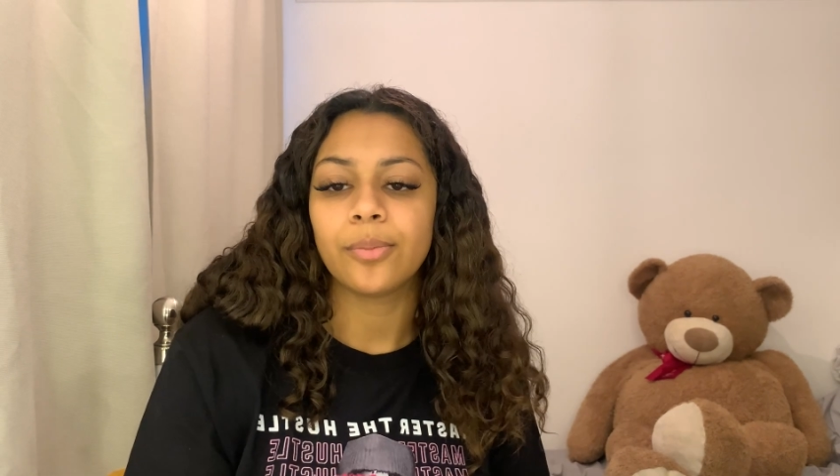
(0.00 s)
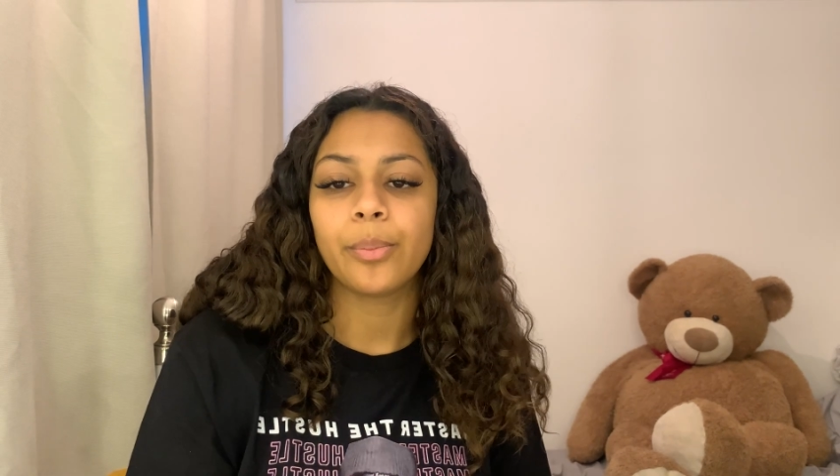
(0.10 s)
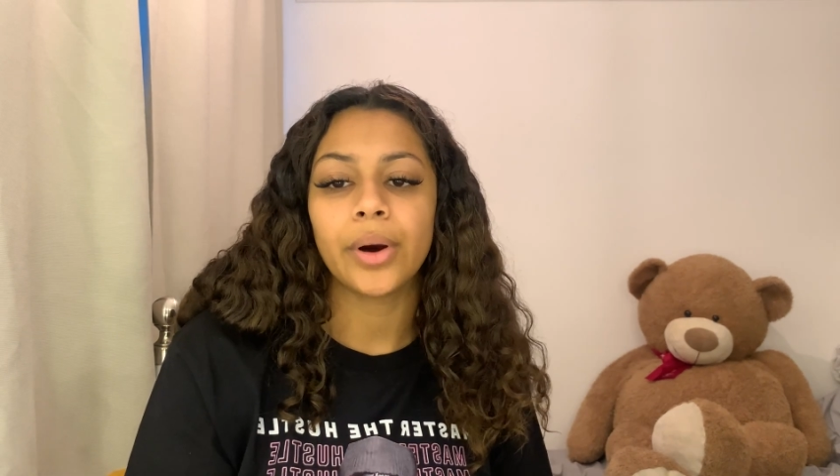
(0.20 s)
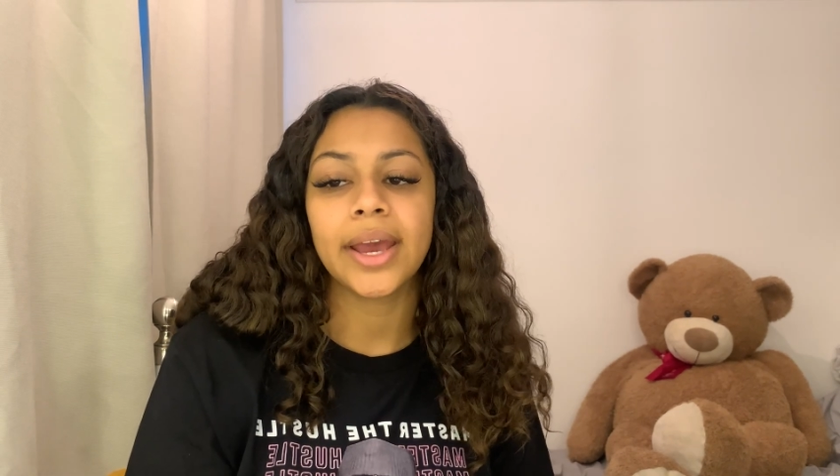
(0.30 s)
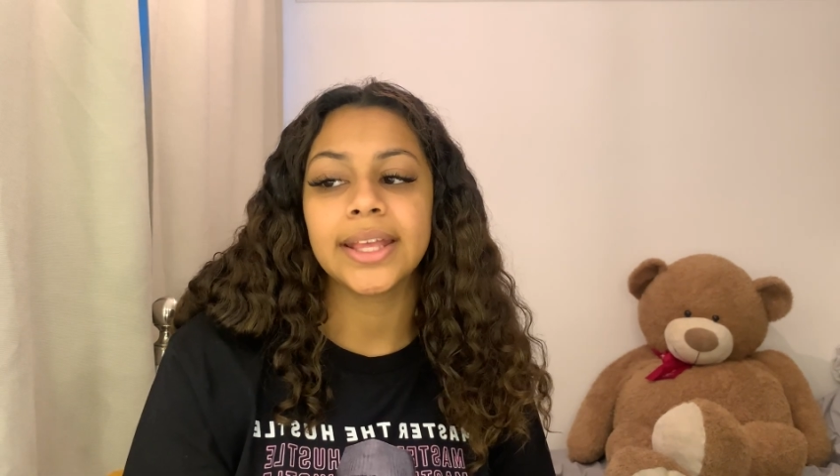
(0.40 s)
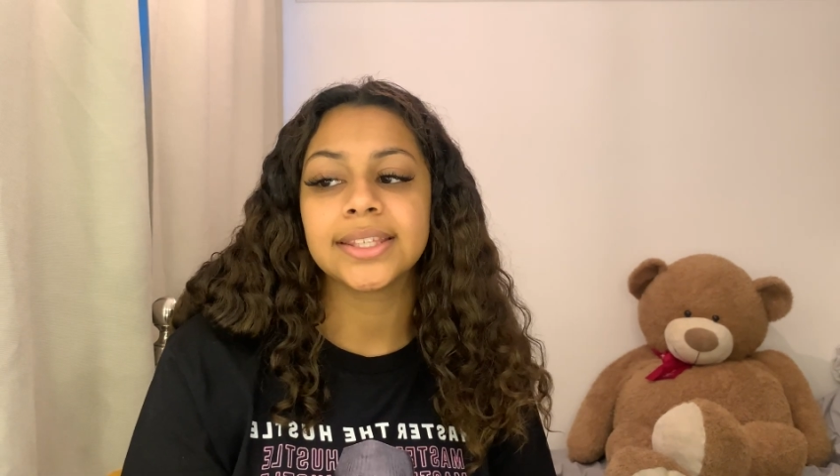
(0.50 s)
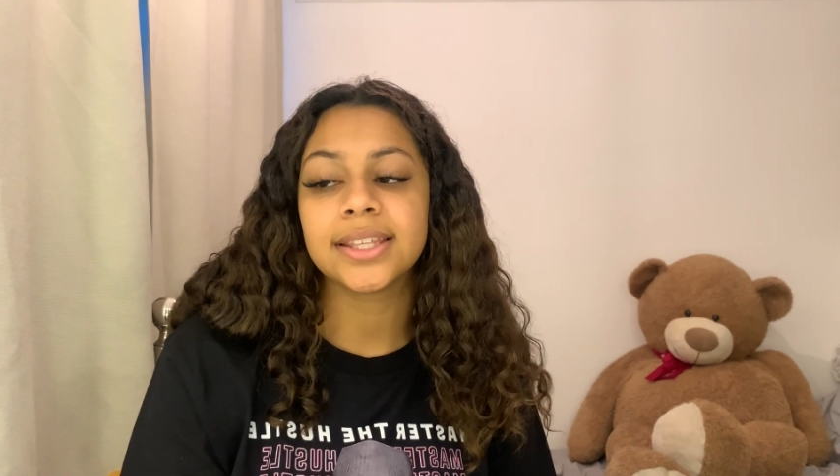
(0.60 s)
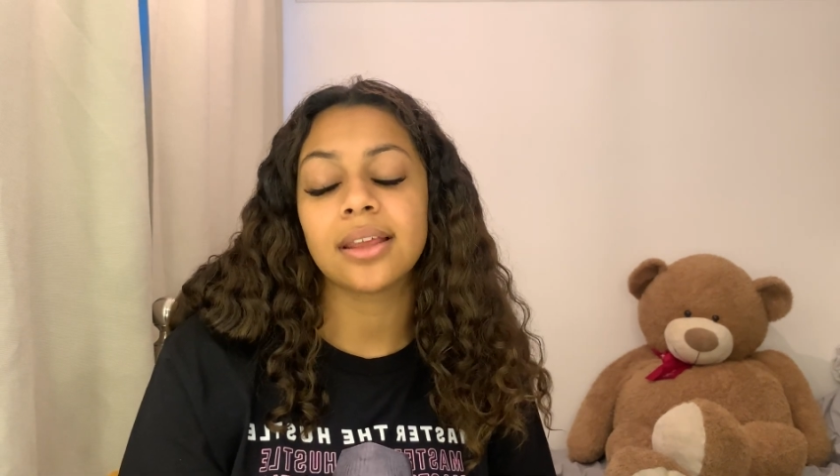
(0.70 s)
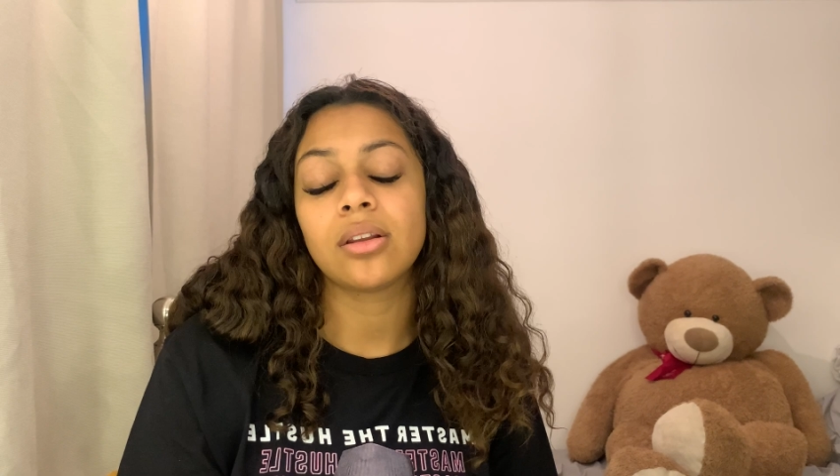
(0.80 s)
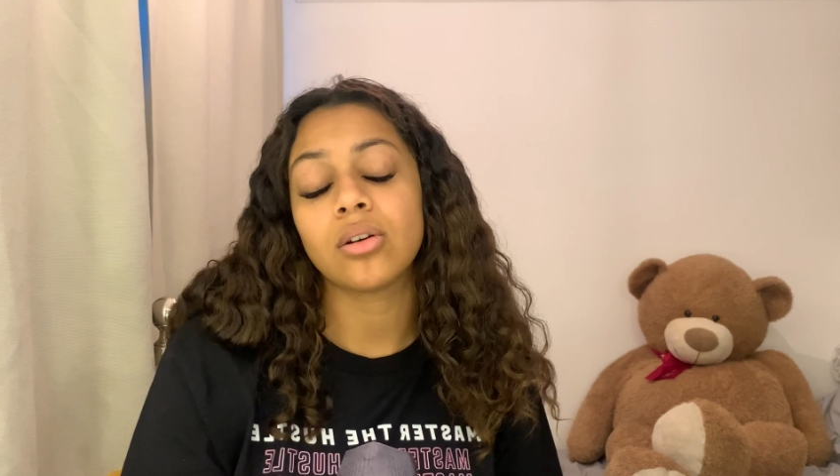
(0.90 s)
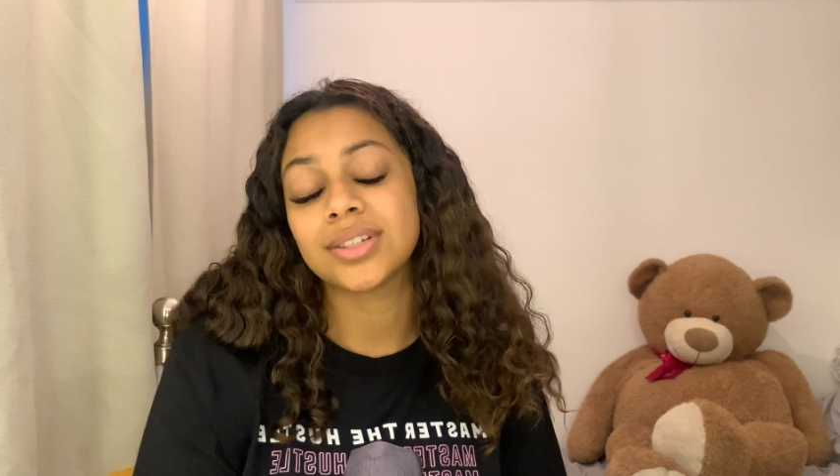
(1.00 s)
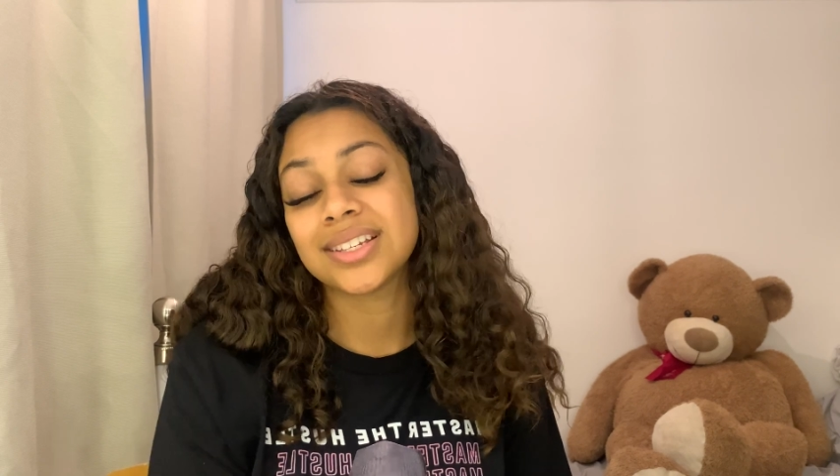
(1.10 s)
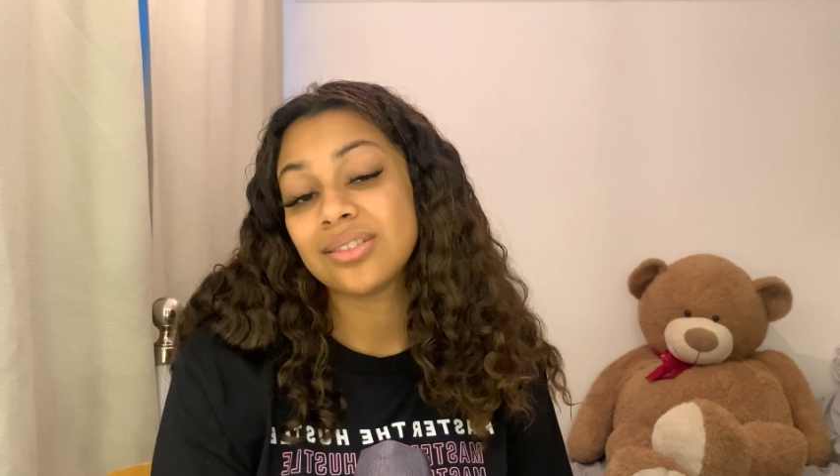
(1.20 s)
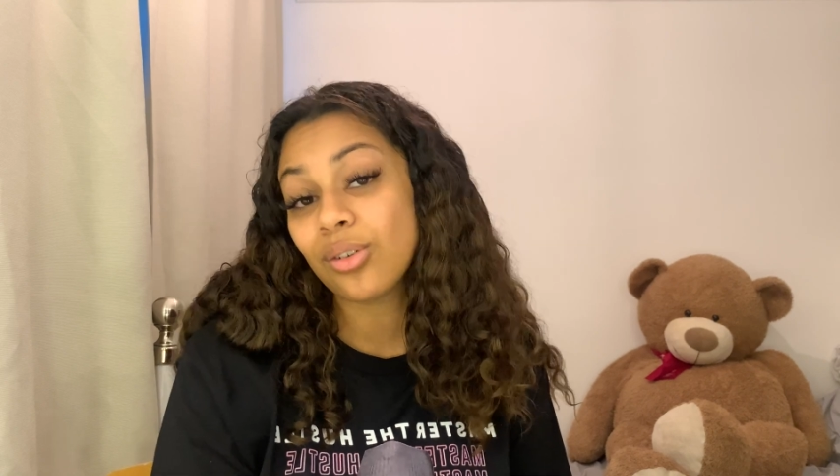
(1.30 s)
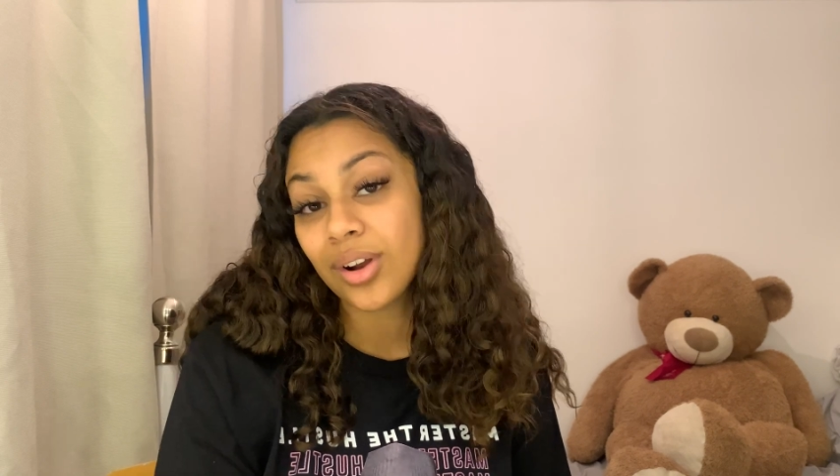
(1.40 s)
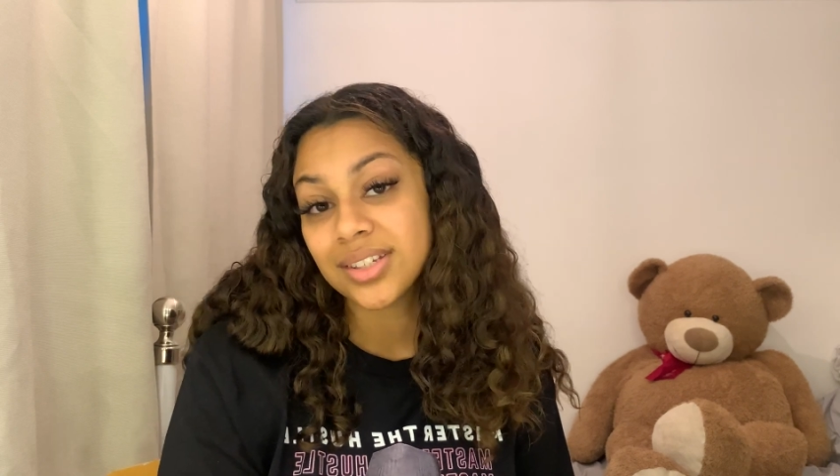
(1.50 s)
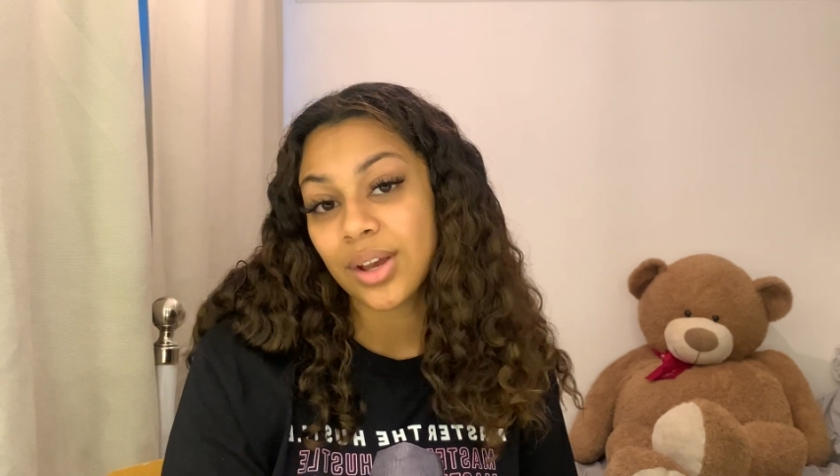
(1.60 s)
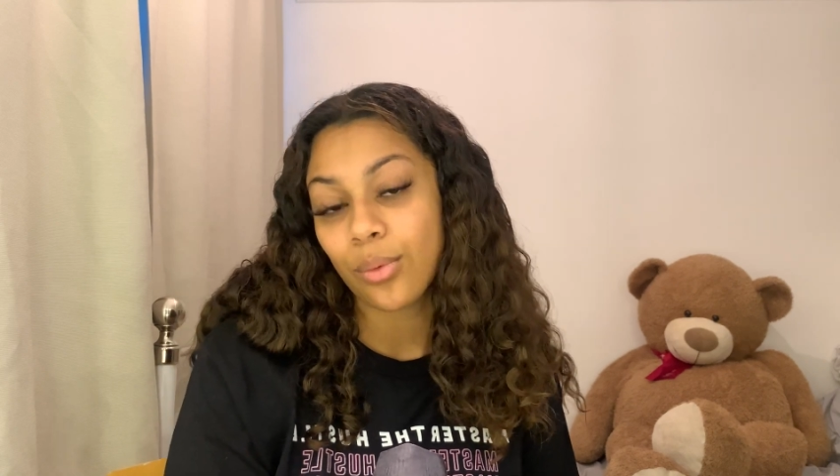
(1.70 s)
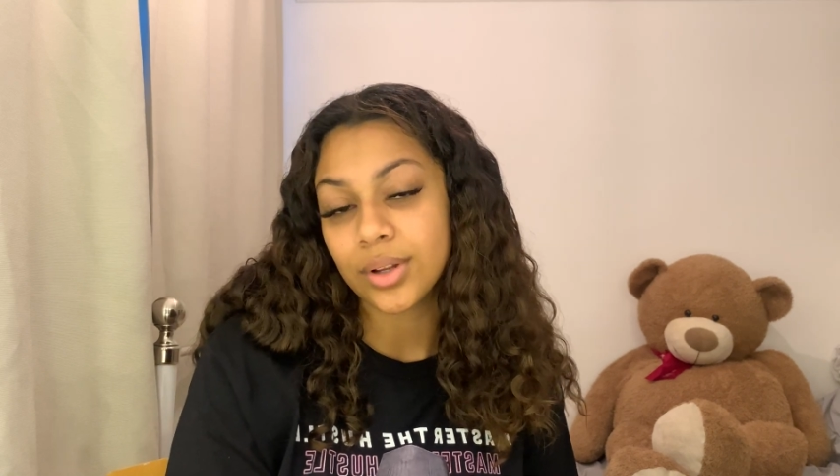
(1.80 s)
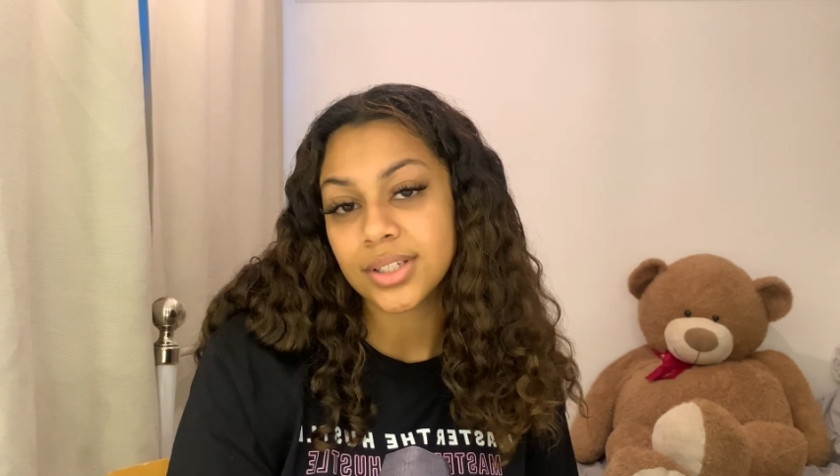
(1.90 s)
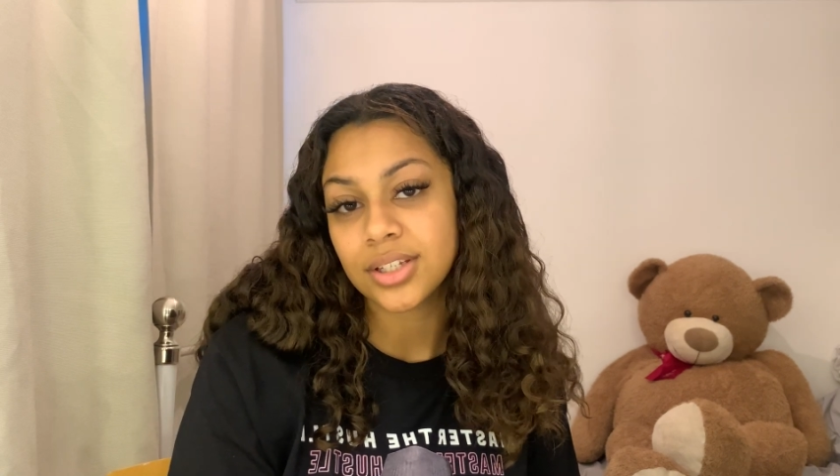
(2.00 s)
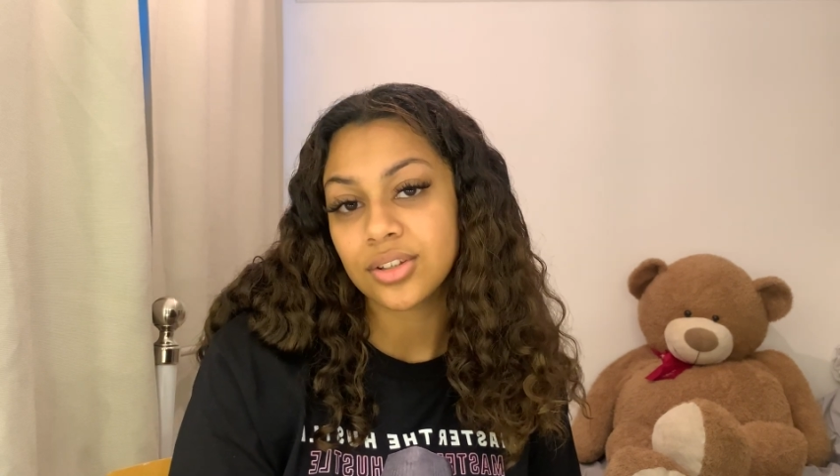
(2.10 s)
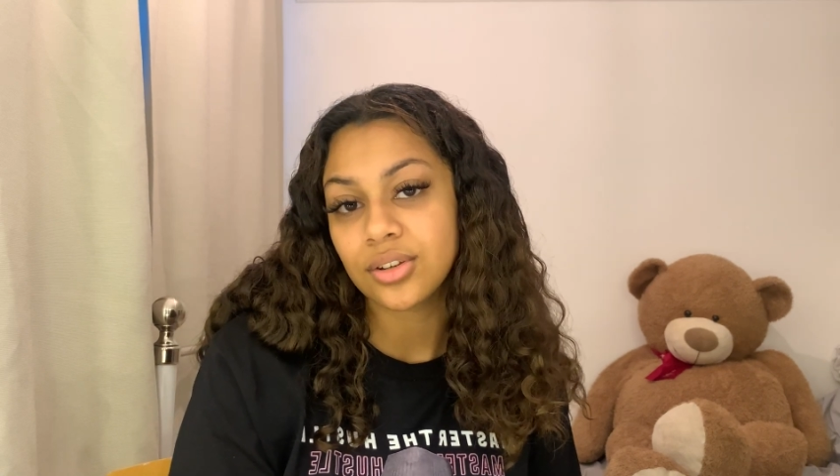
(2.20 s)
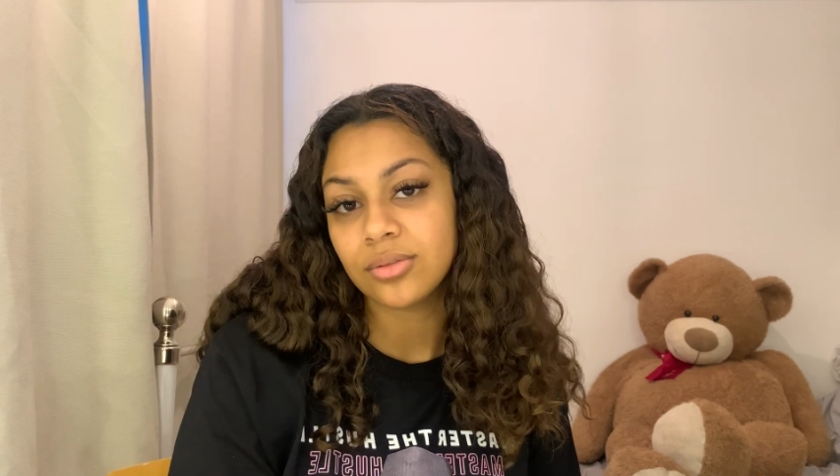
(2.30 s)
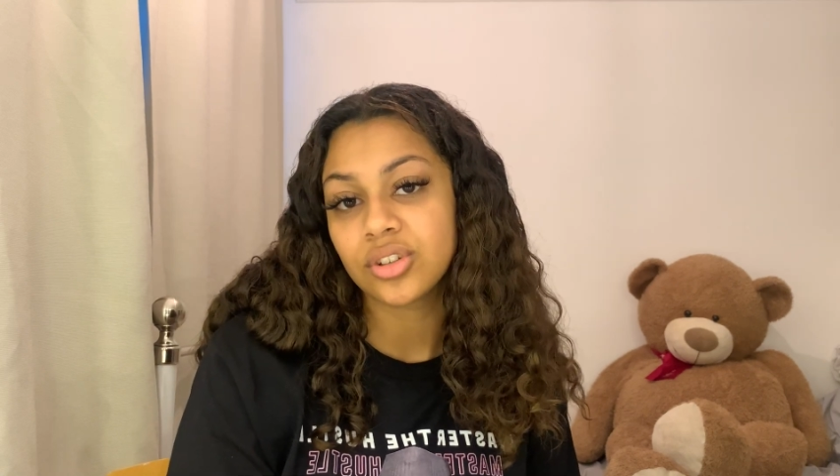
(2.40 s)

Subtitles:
but it didn't last as long as I wanted to.